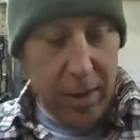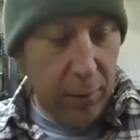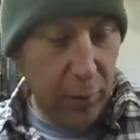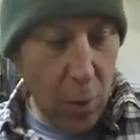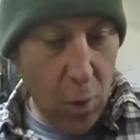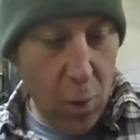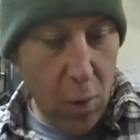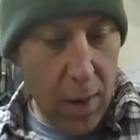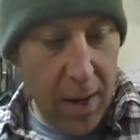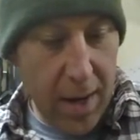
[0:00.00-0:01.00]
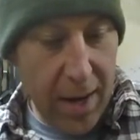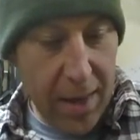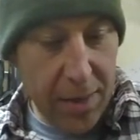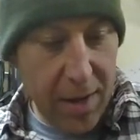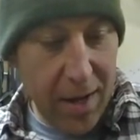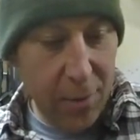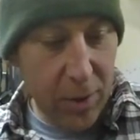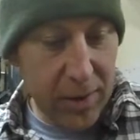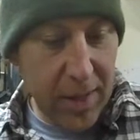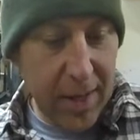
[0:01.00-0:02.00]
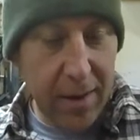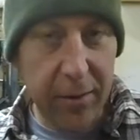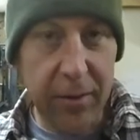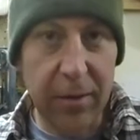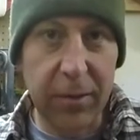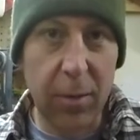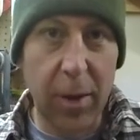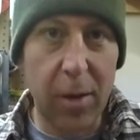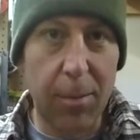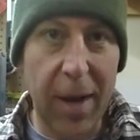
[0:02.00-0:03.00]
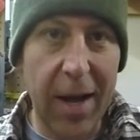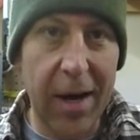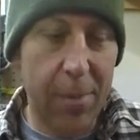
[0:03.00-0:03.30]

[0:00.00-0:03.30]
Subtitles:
So I thought, what the heck, I'll see if somebody will buy it.